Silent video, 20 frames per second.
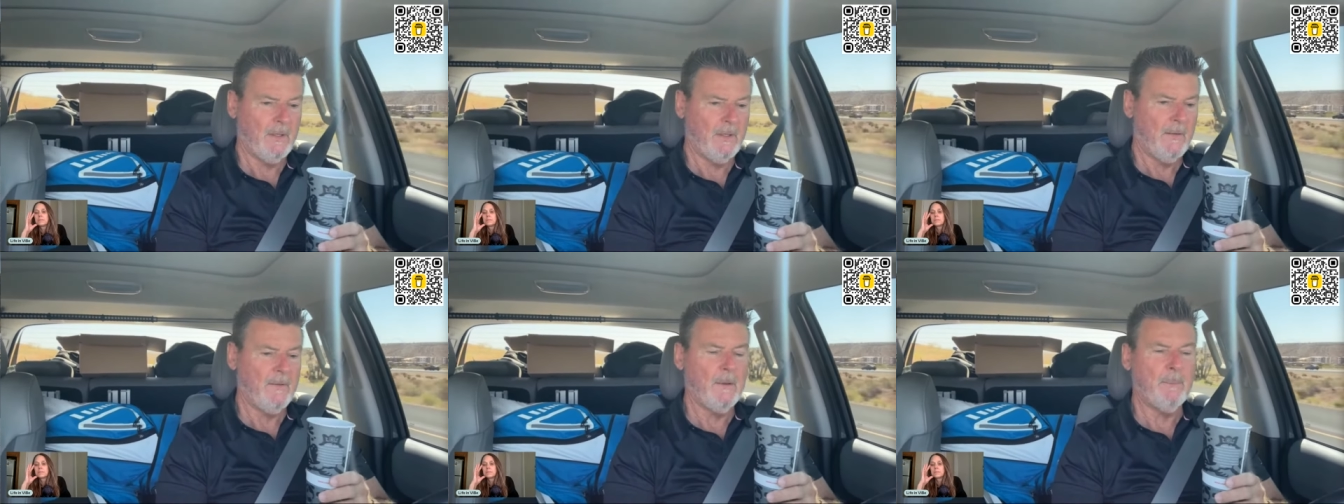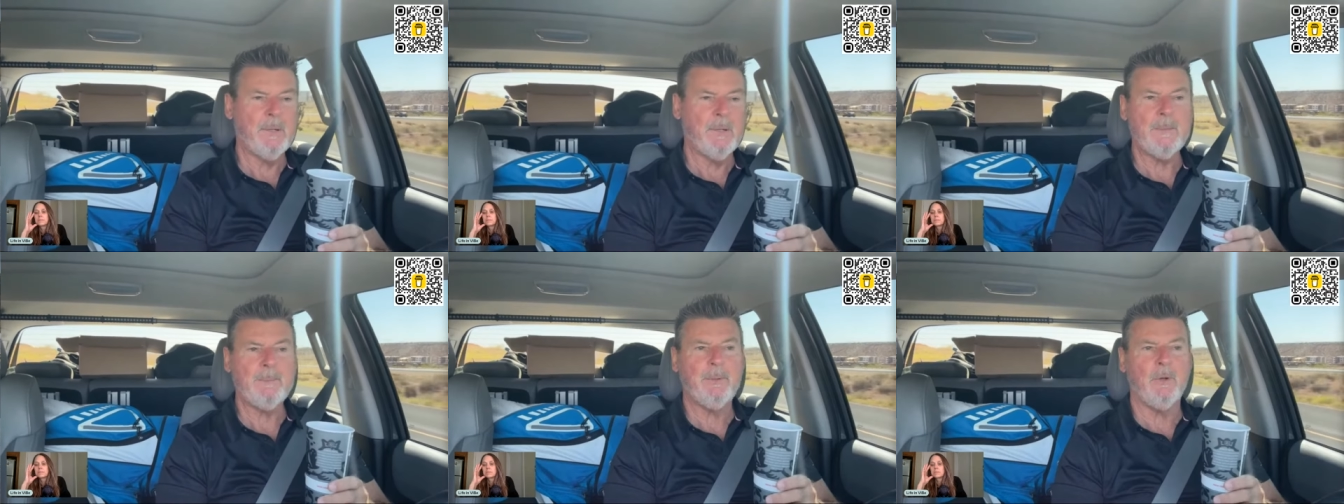The
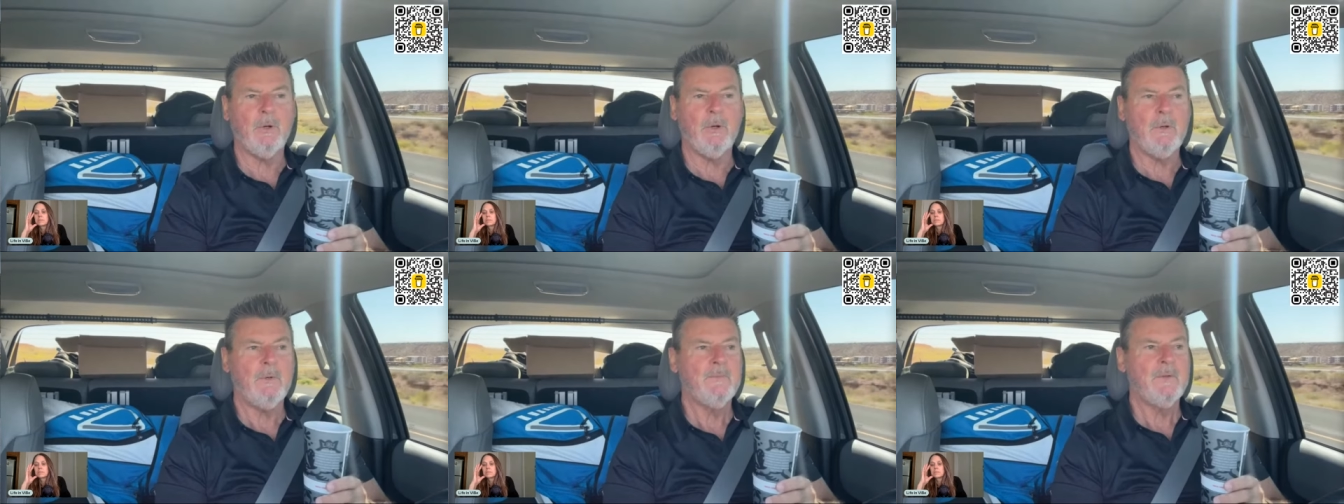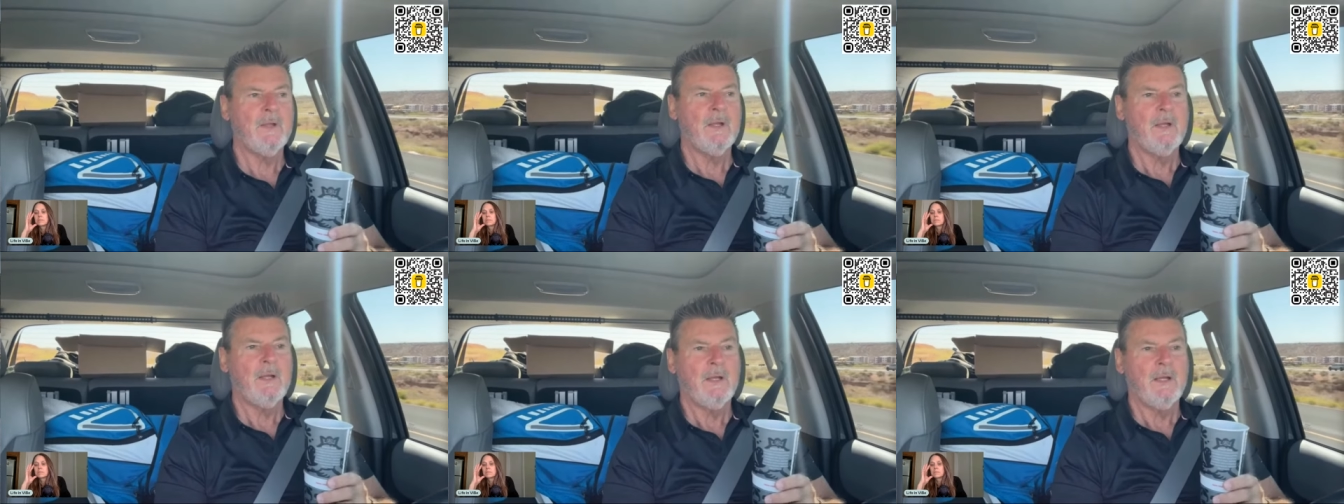people
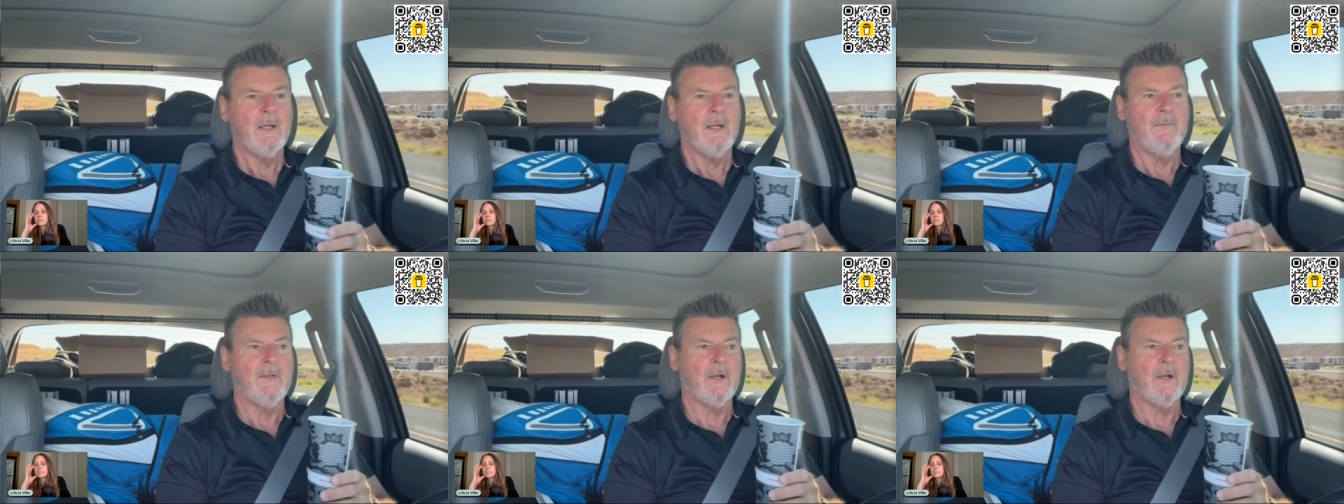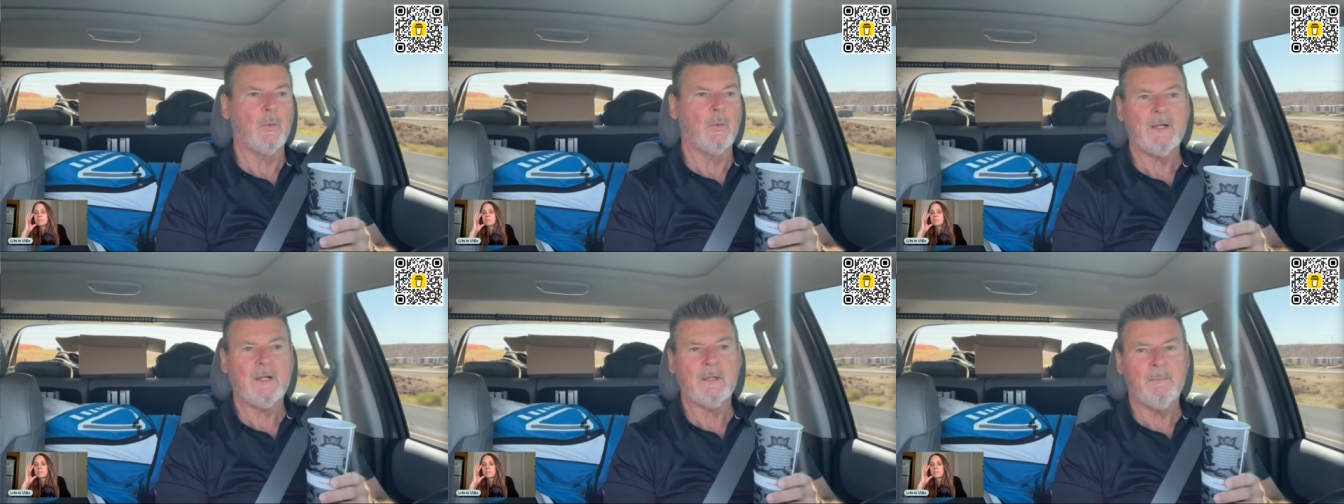that are
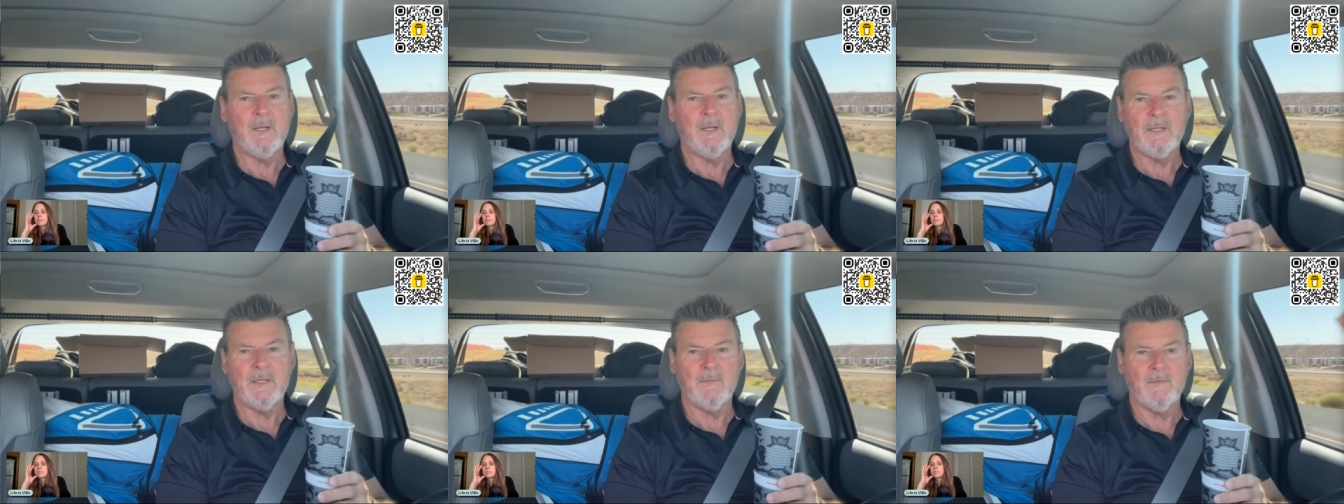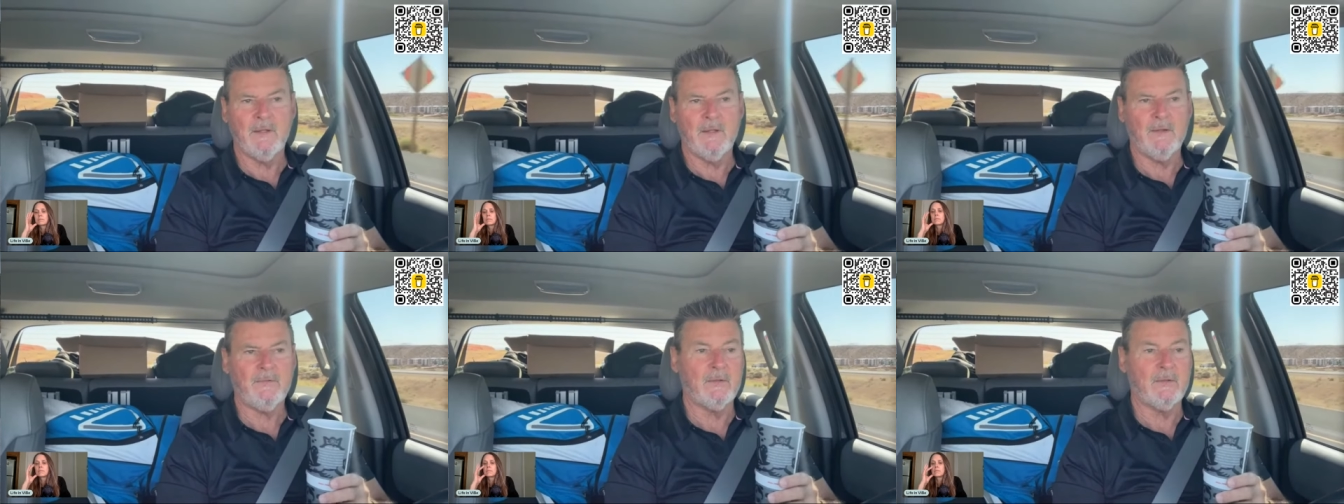recommending
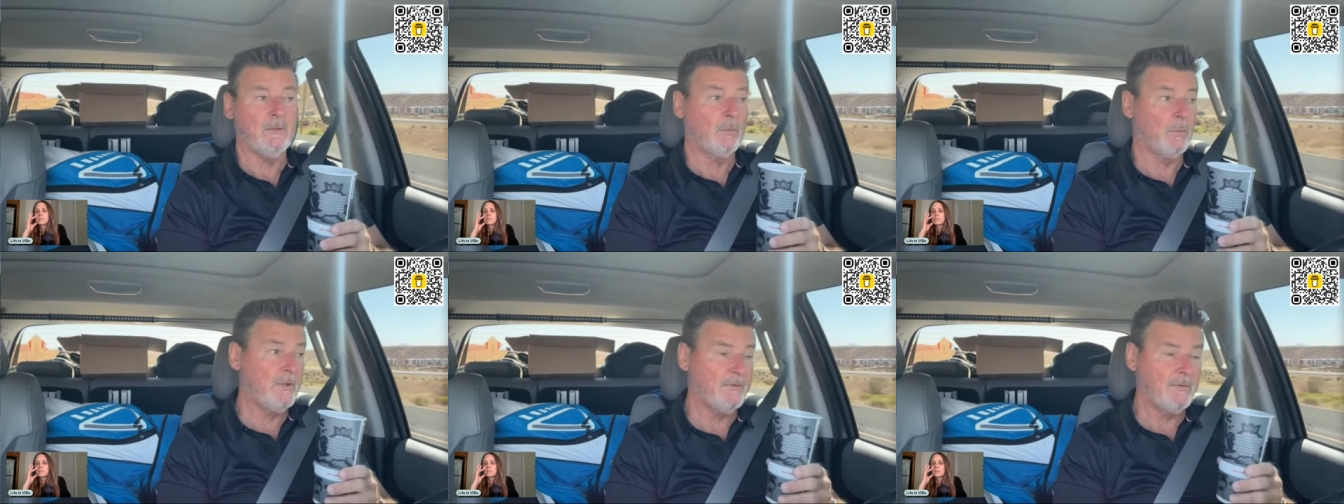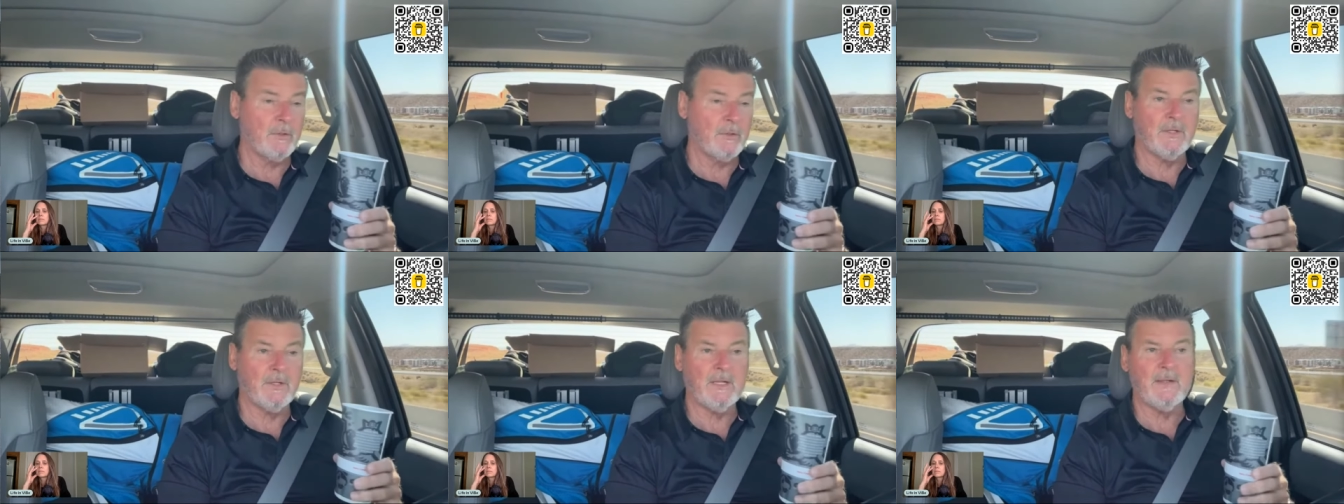this and the reason
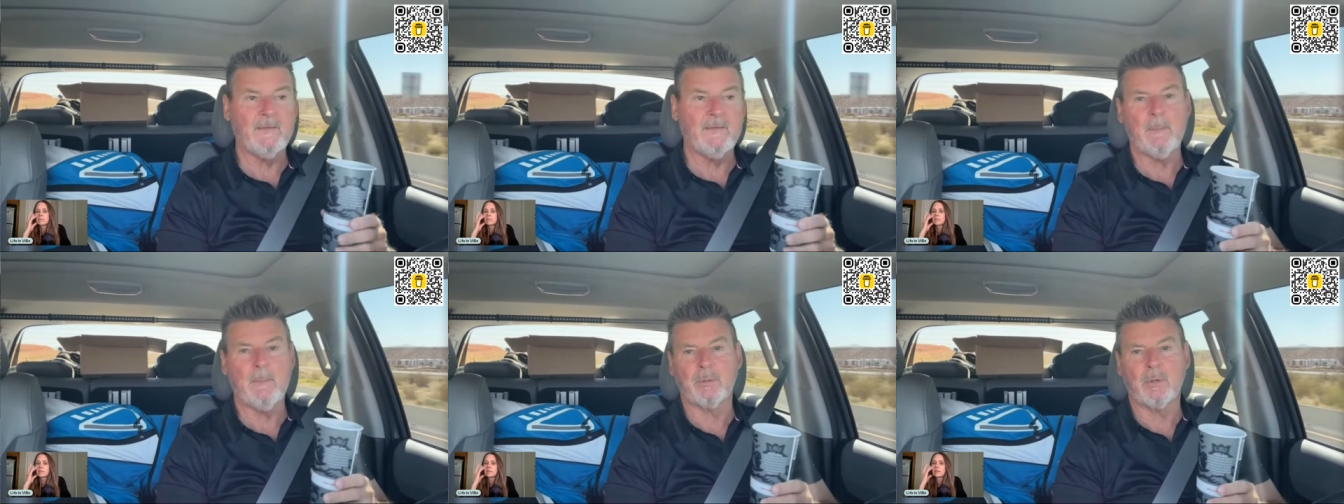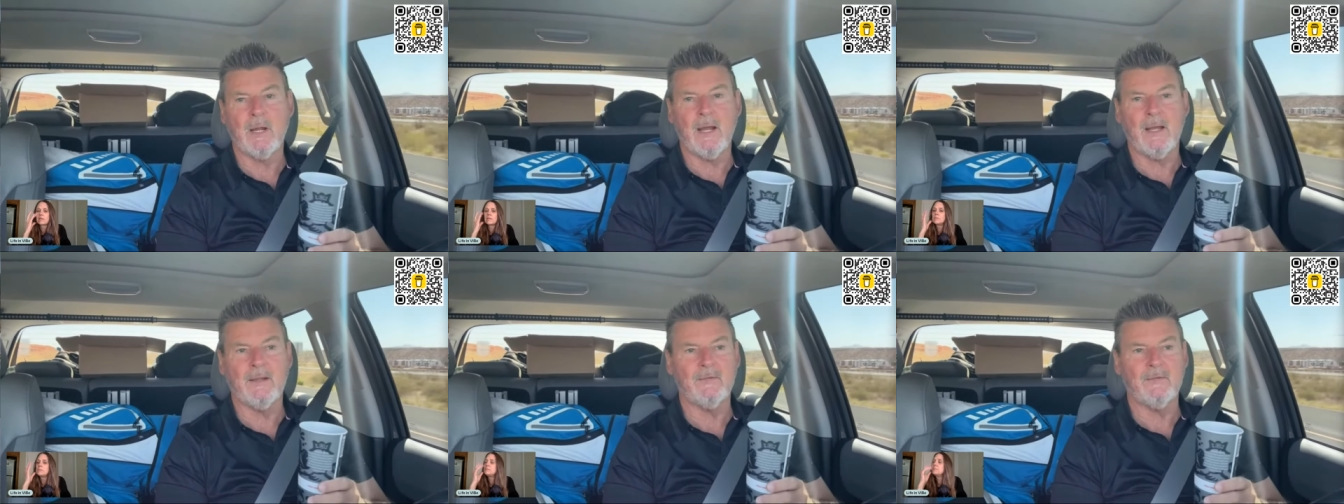they're getting that
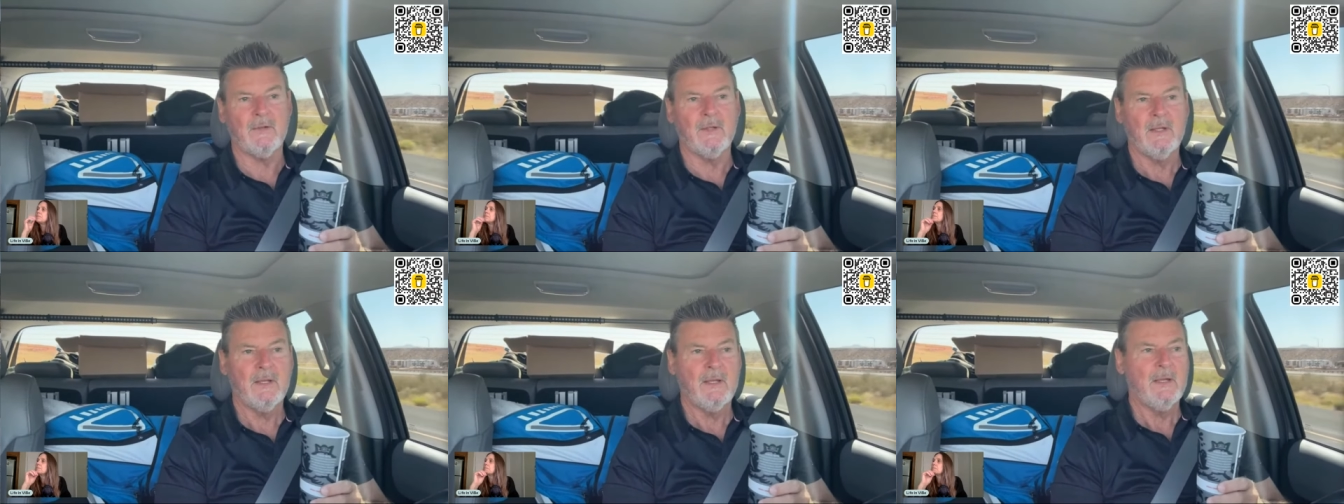price